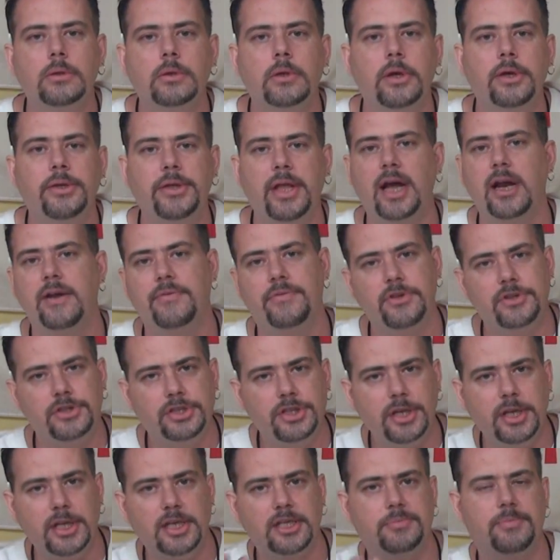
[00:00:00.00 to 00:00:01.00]
and that if the
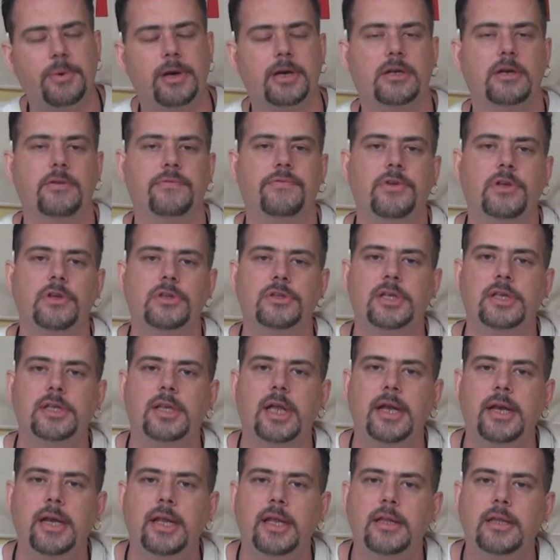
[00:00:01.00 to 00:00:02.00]
city inspector feels that
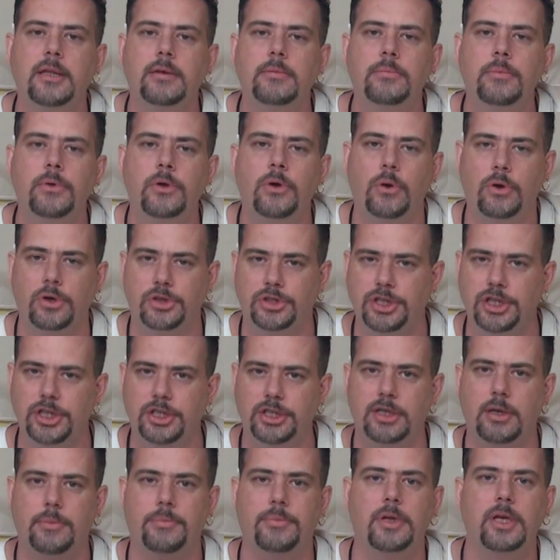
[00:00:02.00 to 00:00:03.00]
they need them or sees
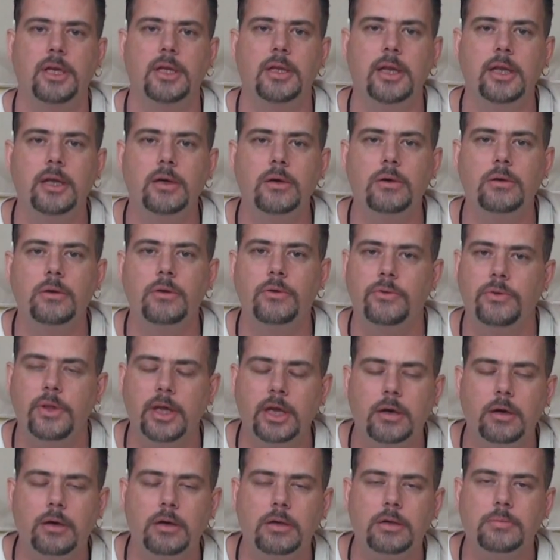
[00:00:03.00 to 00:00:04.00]
something illegal, they
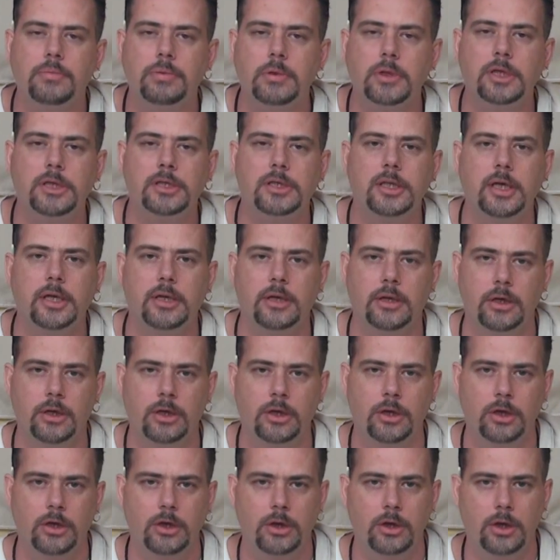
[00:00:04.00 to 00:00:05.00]
call the police in.
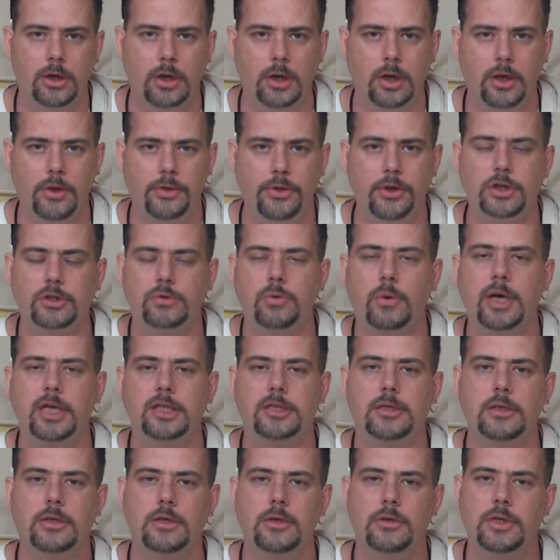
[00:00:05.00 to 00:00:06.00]
There's
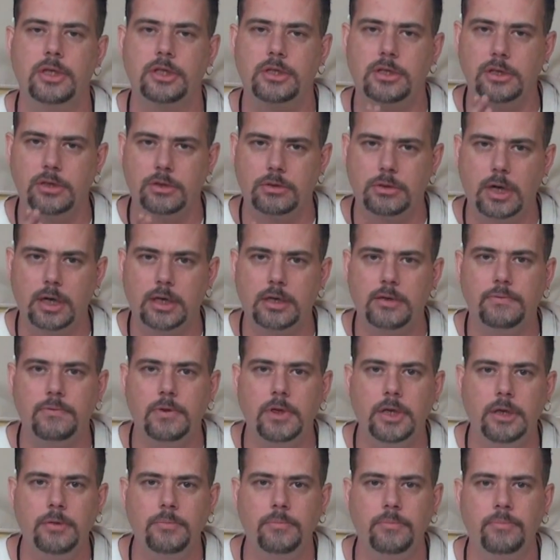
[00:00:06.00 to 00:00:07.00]
ways to do this
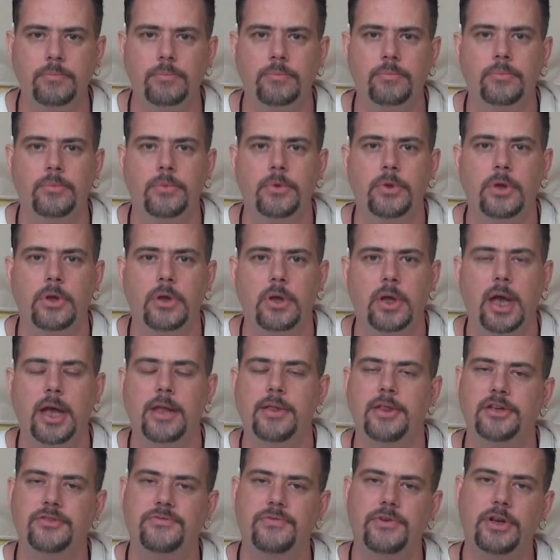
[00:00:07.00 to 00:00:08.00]
constructively,
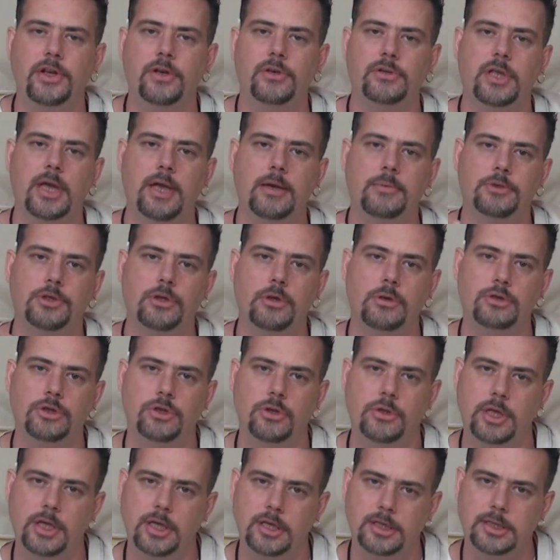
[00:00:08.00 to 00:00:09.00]
and this videotape shows
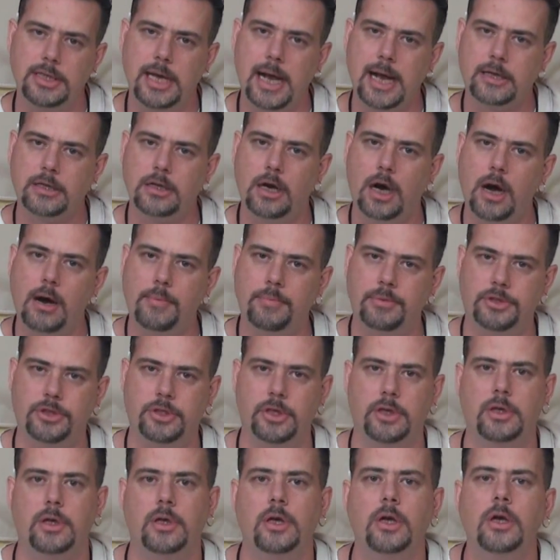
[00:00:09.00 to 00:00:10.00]
you the exact
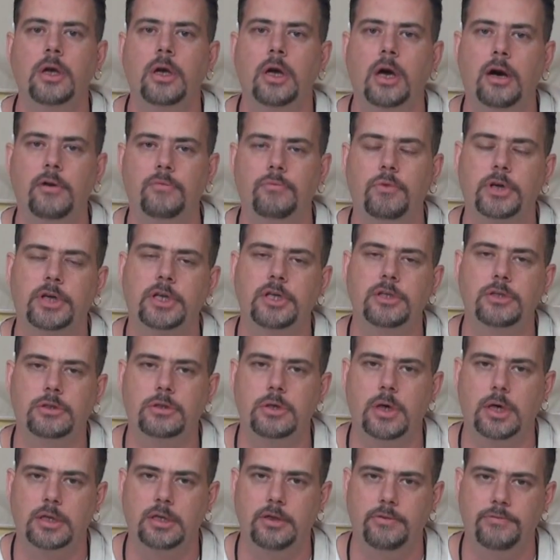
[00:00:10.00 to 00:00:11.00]
opposite of what
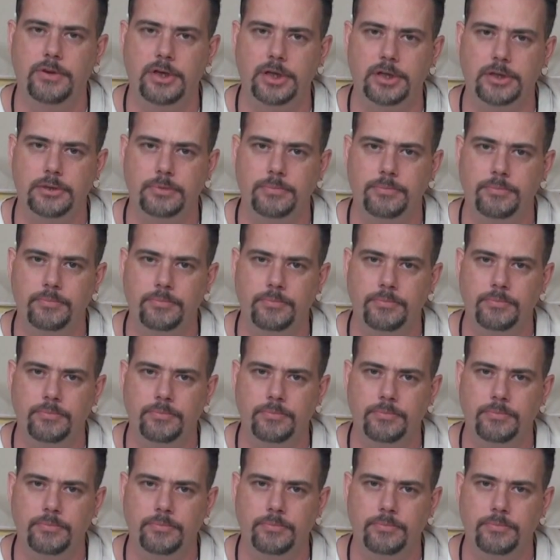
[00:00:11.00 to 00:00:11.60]
constructive is.